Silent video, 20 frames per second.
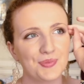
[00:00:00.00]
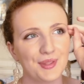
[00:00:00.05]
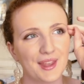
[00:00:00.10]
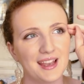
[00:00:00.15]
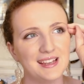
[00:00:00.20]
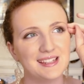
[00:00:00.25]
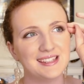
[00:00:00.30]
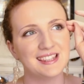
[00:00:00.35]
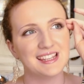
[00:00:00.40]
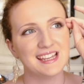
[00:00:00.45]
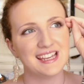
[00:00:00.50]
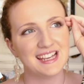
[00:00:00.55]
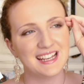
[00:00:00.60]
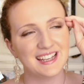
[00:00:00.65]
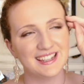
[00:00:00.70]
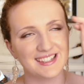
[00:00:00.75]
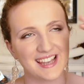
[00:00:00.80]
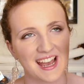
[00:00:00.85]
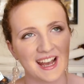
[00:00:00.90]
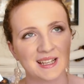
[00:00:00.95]
is the
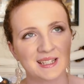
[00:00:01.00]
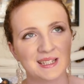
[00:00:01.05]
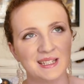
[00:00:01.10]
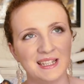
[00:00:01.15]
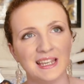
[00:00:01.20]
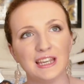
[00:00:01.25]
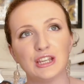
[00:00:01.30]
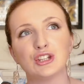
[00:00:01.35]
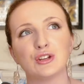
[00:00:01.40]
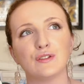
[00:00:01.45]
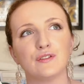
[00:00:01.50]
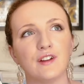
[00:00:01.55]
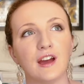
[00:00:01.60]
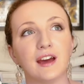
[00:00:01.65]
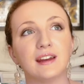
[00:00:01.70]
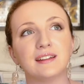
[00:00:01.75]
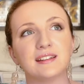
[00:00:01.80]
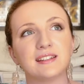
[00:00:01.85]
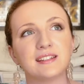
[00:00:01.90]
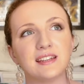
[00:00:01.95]
exact niche of
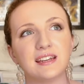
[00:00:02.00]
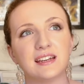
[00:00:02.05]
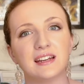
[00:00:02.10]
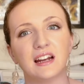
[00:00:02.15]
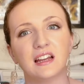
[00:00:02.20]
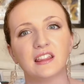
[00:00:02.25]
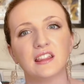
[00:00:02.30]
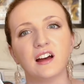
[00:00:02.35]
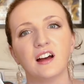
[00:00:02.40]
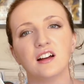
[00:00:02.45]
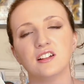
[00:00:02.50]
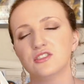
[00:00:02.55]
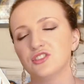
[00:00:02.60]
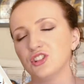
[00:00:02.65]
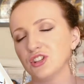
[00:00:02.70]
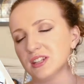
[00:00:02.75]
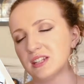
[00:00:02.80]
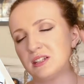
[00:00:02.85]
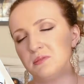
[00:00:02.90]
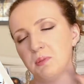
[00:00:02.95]
fantasy that
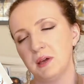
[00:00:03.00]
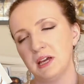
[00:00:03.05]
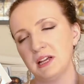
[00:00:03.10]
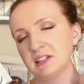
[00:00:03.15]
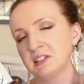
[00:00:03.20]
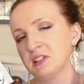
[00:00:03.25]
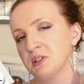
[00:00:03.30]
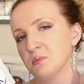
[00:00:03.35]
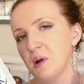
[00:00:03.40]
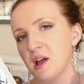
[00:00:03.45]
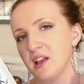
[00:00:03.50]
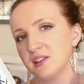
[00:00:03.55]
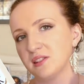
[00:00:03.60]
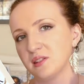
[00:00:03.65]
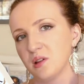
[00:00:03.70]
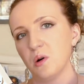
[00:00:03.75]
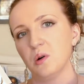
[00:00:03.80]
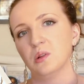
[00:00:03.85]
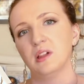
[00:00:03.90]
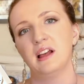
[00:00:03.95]
just speaks to my
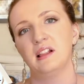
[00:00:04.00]
soul.